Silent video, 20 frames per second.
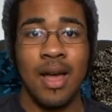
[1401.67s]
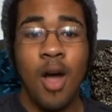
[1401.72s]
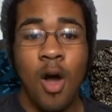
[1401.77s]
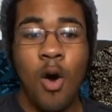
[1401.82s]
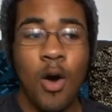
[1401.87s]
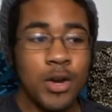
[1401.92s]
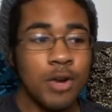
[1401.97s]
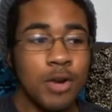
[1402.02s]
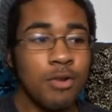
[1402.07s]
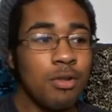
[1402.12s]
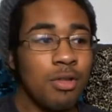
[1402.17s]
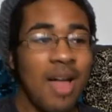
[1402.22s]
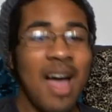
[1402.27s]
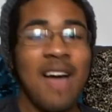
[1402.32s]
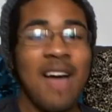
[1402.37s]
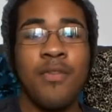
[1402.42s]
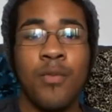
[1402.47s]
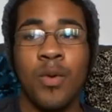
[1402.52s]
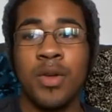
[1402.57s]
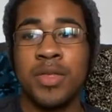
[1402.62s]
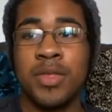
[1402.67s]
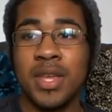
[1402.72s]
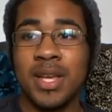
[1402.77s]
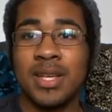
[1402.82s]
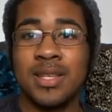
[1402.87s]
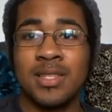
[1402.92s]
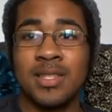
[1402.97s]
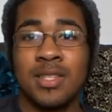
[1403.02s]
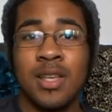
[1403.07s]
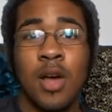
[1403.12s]
All you're left with
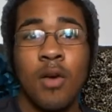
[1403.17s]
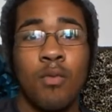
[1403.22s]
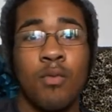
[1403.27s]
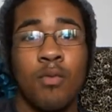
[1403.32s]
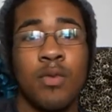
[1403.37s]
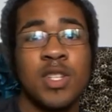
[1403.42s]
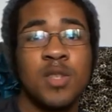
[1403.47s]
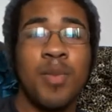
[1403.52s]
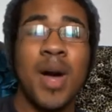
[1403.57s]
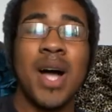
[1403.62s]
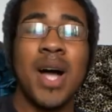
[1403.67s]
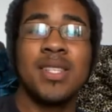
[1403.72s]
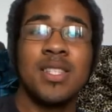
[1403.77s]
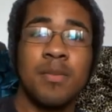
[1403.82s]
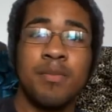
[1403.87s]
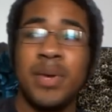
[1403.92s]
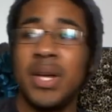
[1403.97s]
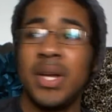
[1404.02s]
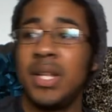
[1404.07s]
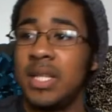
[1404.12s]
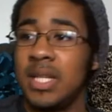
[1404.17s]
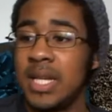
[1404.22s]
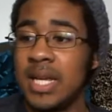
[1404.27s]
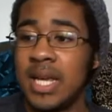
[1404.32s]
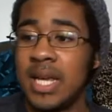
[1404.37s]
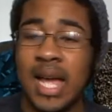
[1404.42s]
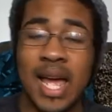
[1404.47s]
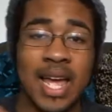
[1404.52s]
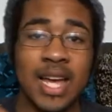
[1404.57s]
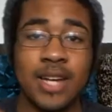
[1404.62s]
is
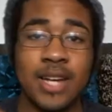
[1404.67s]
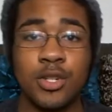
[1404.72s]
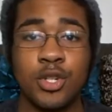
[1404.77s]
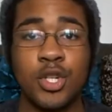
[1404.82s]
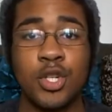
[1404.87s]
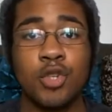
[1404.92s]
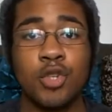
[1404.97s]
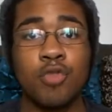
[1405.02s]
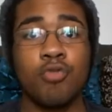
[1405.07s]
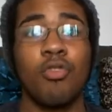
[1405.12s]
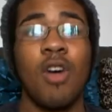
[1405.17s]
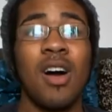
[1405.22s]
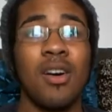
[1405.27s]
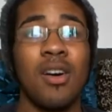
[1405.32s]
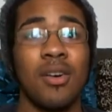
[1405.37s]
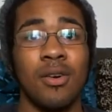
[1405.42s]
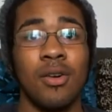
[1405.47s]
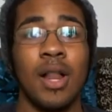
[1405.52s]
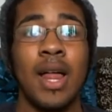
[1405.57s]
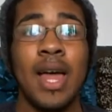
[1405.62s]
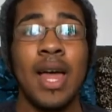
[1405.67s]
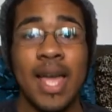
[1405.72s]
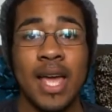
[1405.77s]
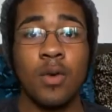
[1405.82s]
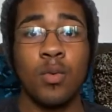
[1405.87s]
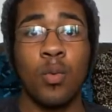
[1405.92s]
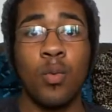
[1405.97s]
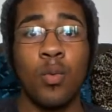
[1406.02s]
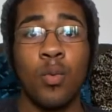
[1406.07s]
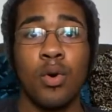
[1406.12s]
responsibility and struggle
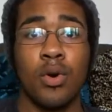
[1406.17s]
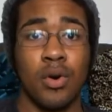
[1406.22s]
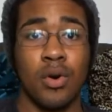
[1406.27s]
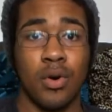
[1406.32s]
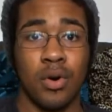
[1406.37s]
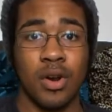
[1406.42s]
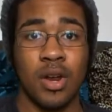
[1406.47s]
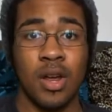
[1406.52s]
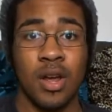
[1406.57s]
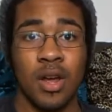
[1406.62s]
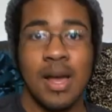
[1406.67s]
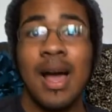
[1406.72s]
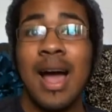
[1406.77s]
and work.